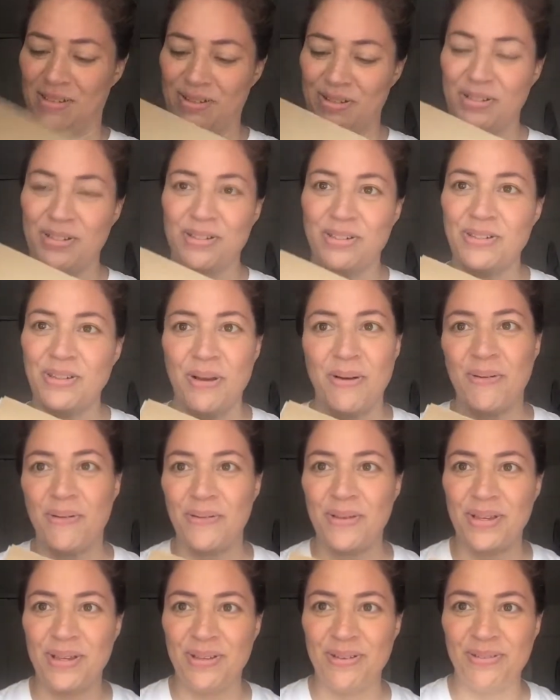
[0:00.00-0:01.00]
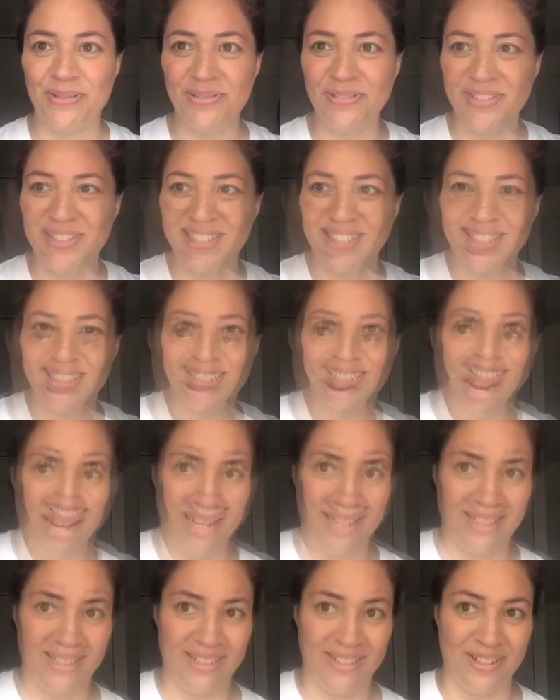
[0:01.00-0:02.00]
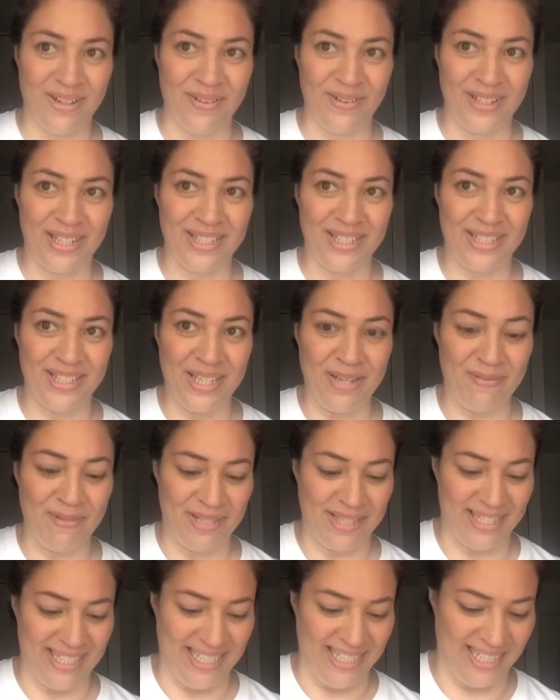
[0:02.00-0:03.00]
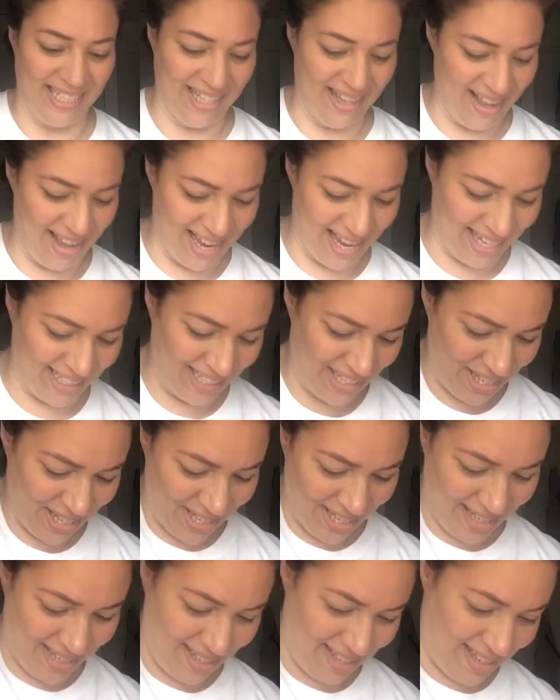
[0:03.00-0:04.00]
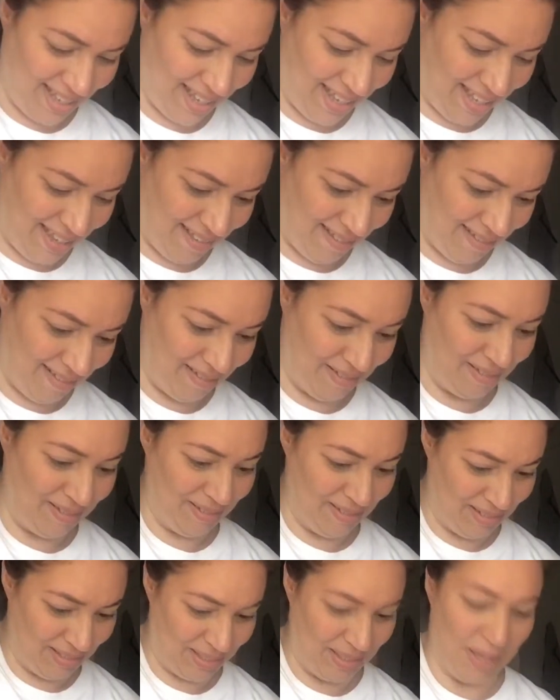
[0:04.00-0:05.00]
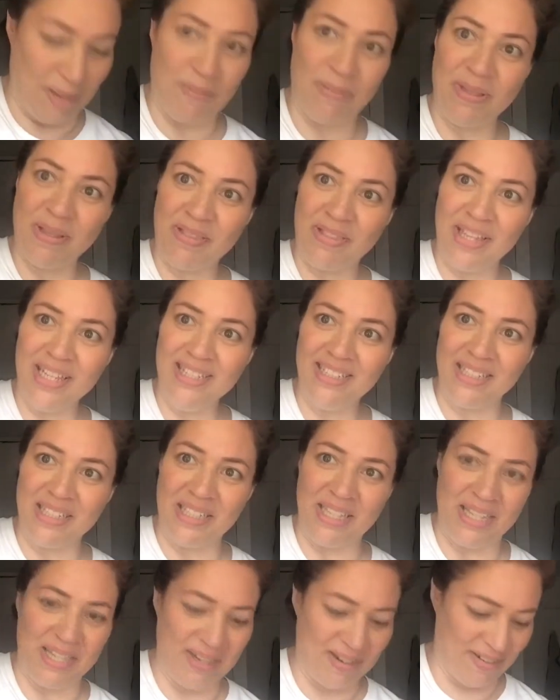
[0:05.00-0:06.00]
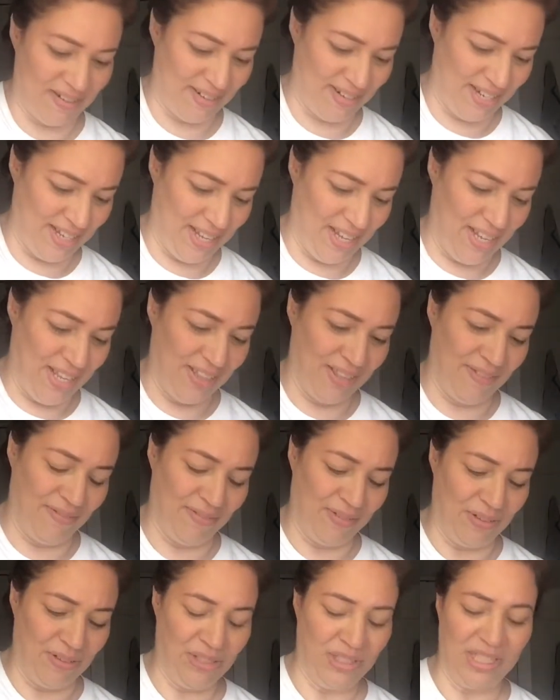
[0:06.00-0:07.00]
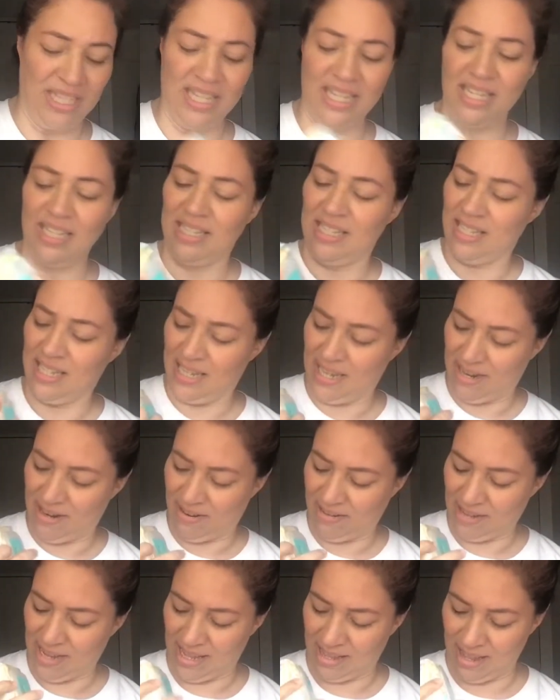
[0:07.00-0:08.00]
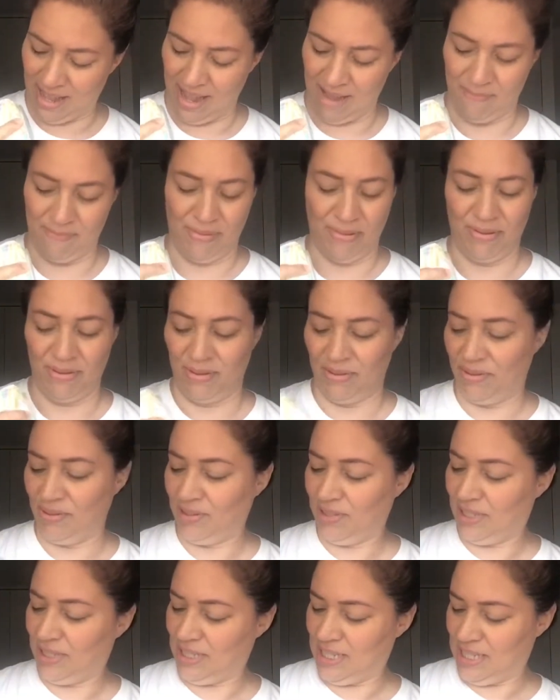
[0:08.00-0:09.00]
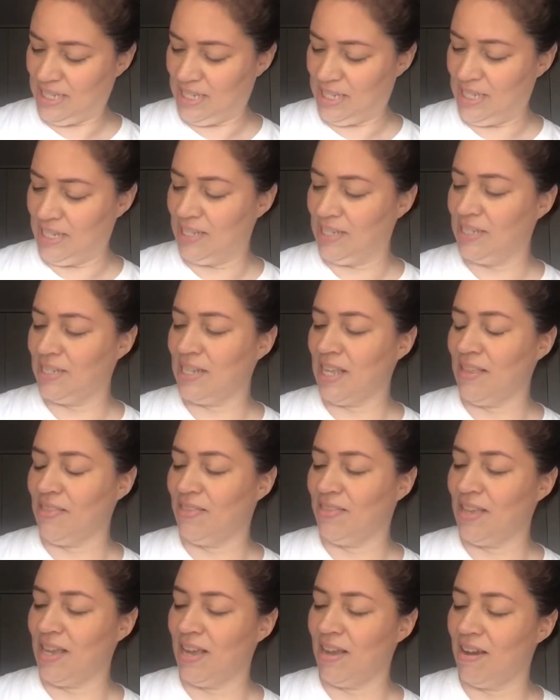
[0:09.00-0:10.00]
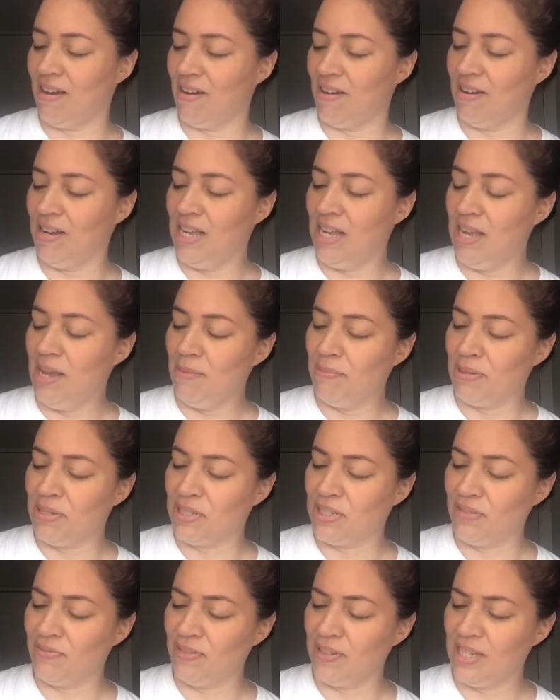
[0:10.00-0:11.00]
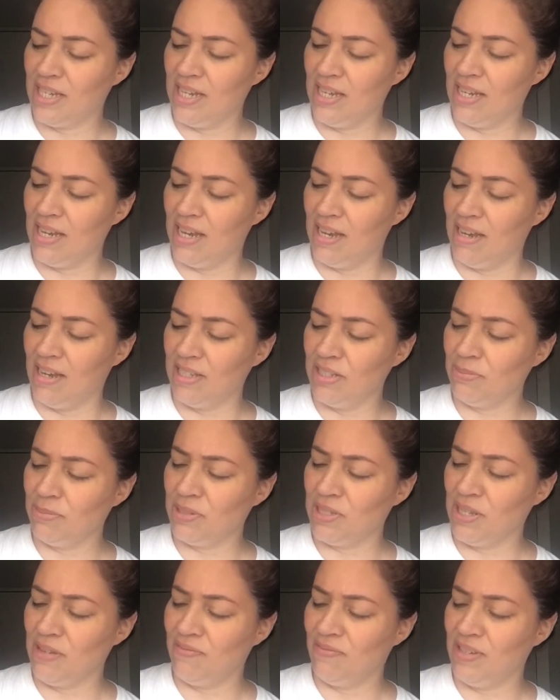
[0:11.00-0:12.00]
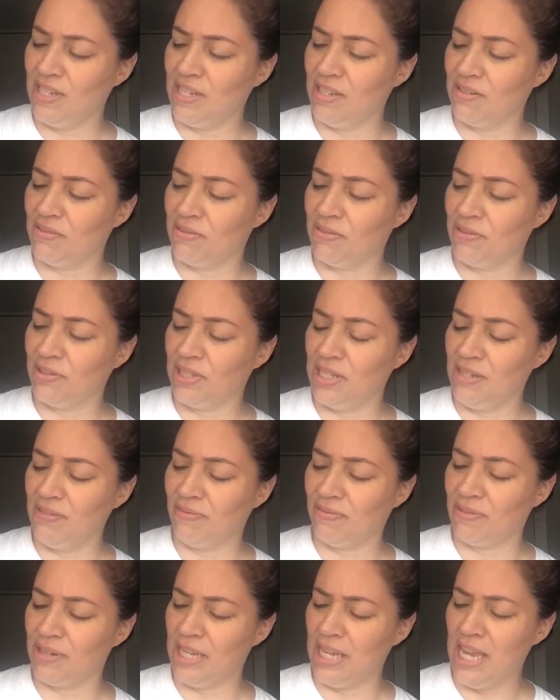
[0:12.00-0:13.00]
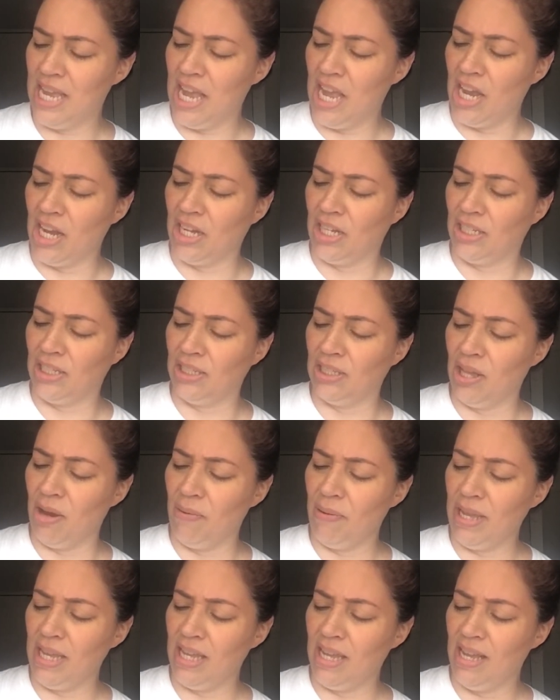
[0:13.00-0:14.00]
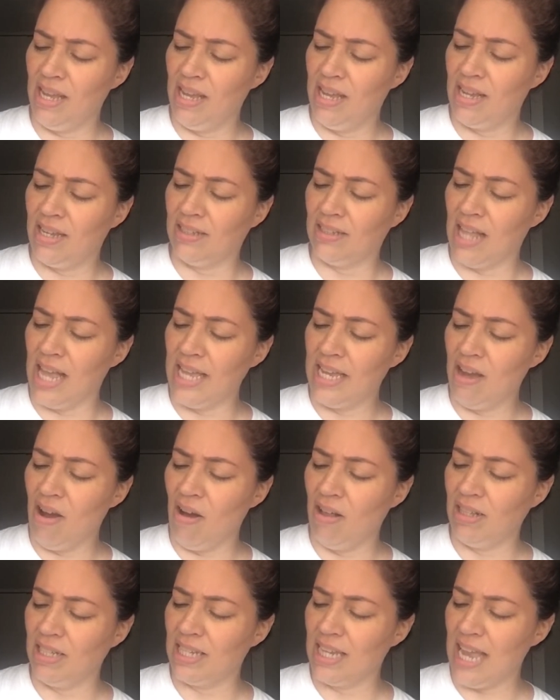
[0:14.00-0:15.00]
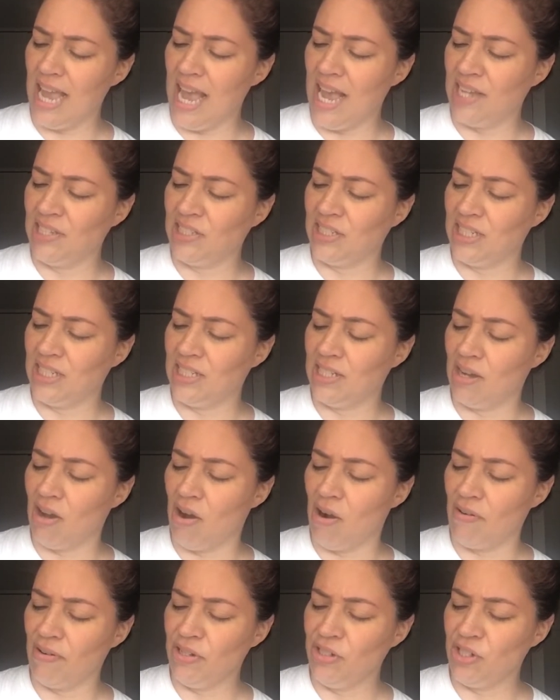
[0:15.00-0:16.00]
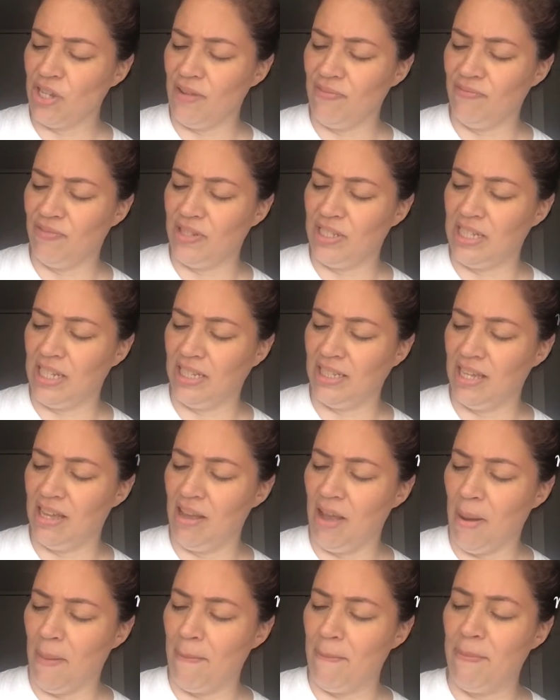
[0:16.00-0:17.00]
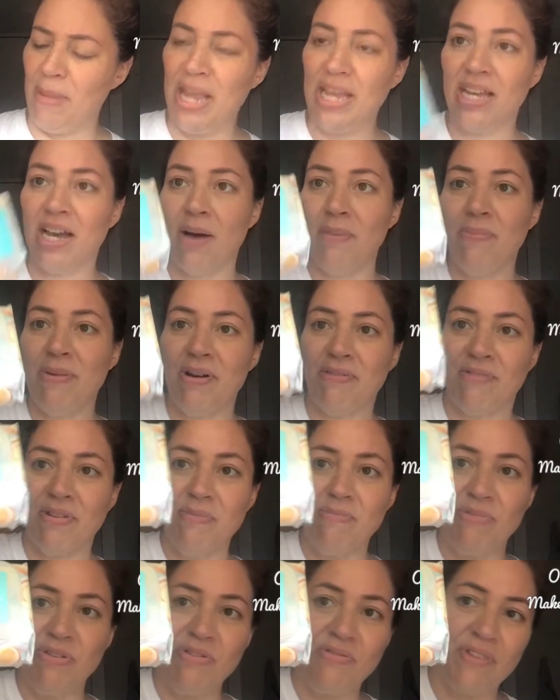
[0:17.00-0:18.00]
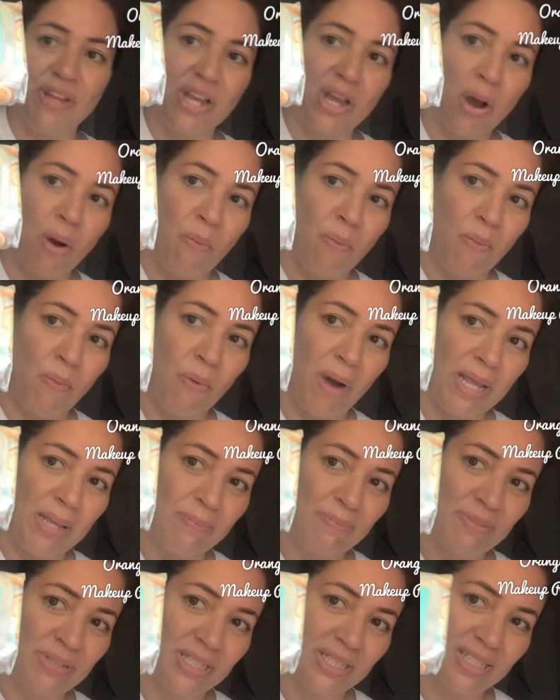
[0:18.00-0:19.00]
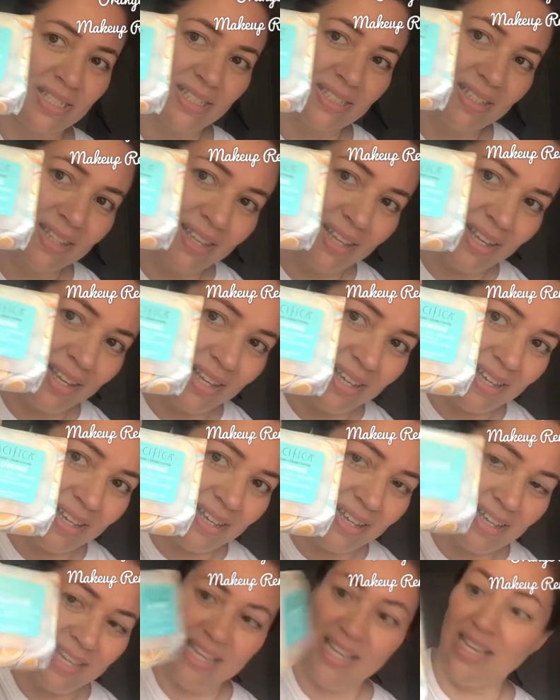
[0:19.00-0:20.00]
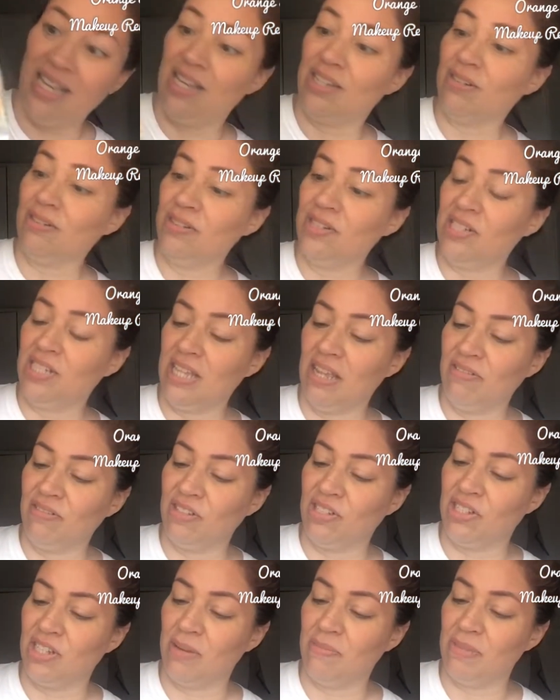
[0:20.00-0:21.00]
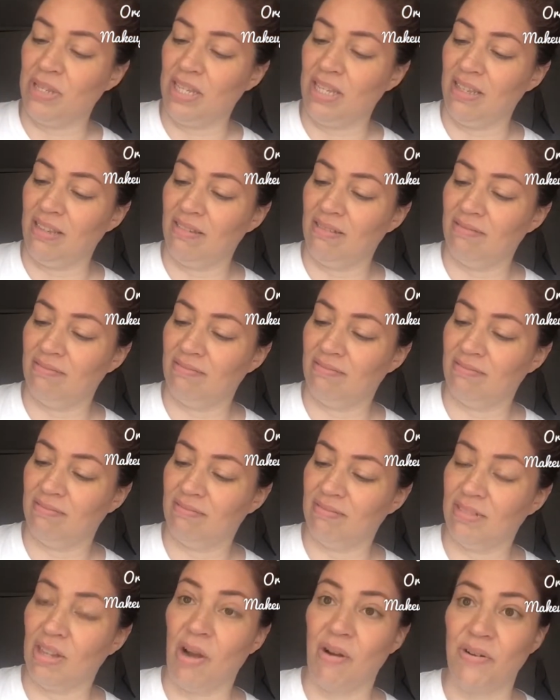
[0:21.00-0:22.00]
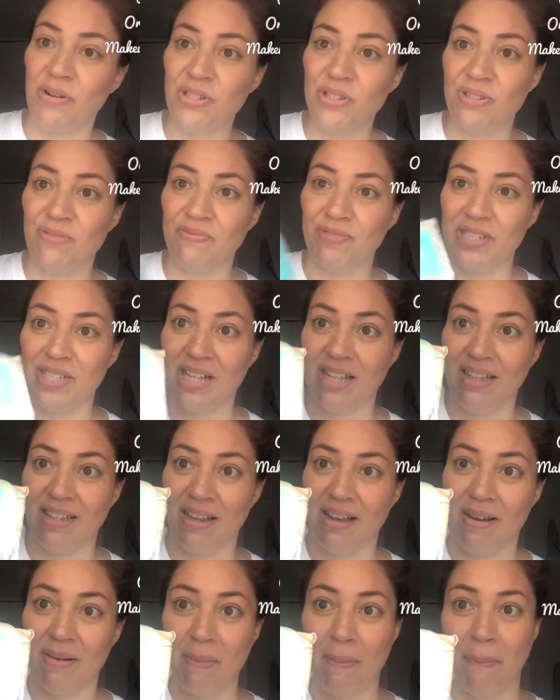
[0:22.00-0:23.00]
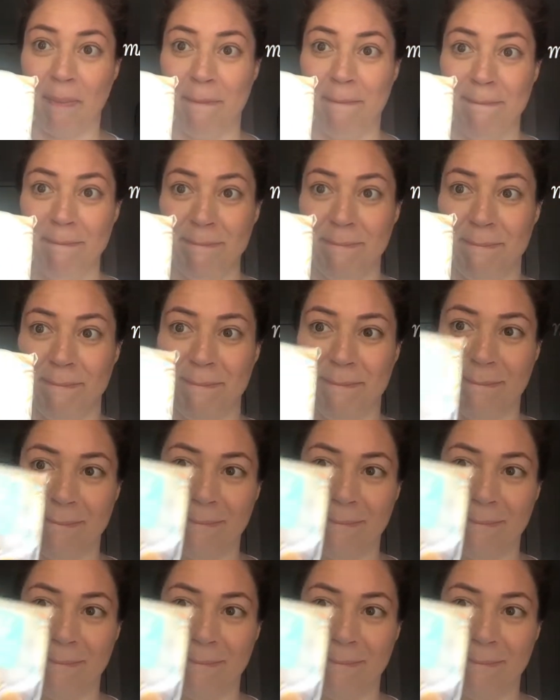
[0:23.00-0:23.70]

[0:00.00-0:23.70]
So cute. All right, so let's see what's inside. There's a couple of things in here. The first thing in here that I pulled is their Pacifica 100% vegan cruelty-free glowing glycolic acid orange and vanilla makeup removing wipes. It already sounds yummy. Orange and vanilla. Mm.